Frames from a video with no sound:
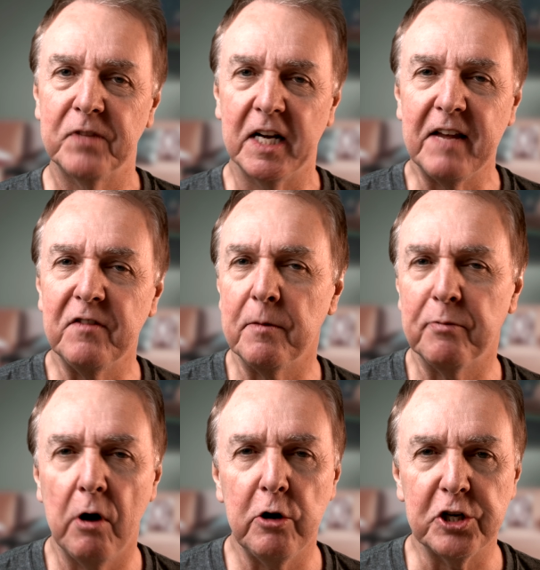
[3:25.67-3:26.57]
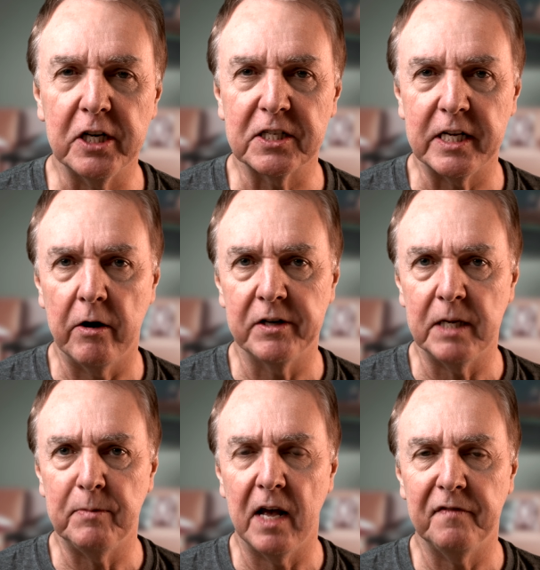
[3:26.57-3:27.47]
that even approaching 0
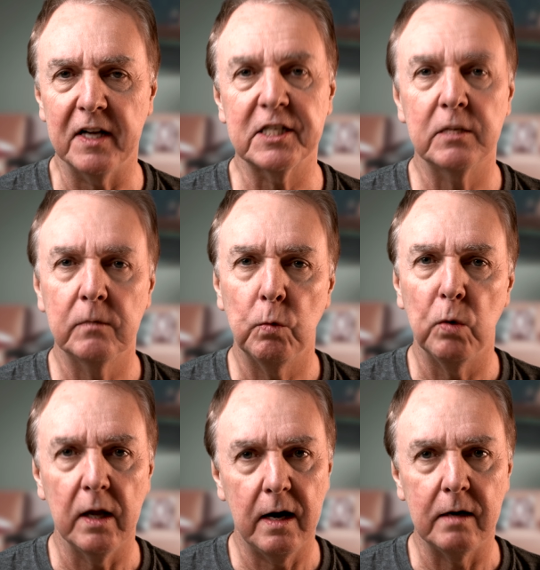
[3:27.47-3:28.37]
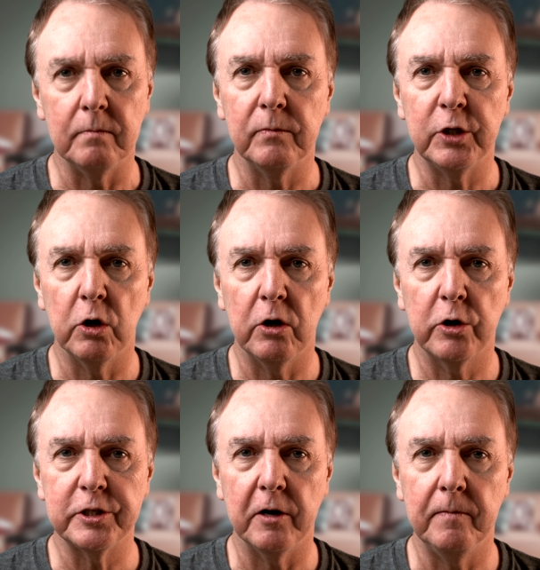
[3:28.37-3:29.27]
dBFS will harm your
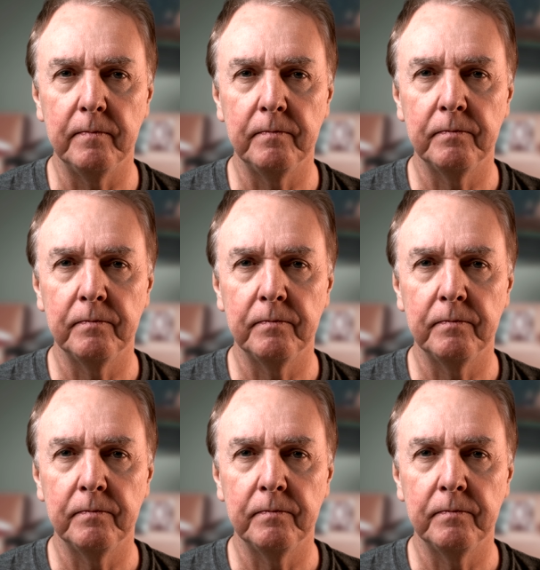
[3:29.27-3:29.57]
audio.